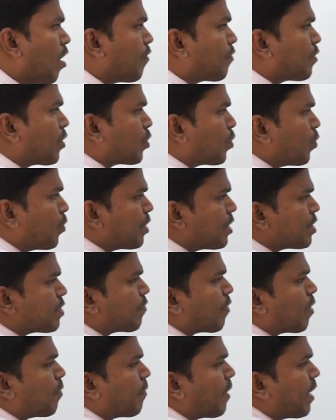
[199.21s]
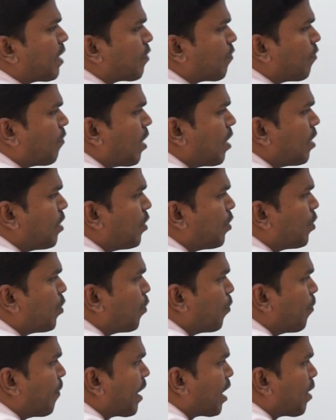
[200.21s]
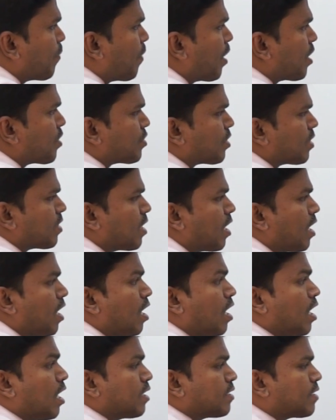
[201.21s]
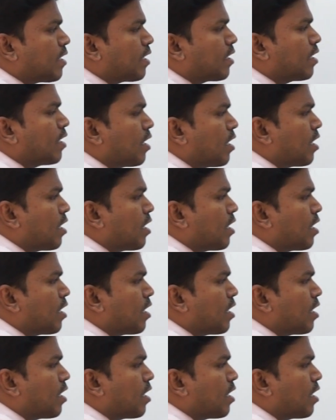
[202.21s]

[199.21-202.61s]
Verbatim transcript: After two digits from right, one, two, make a partition. See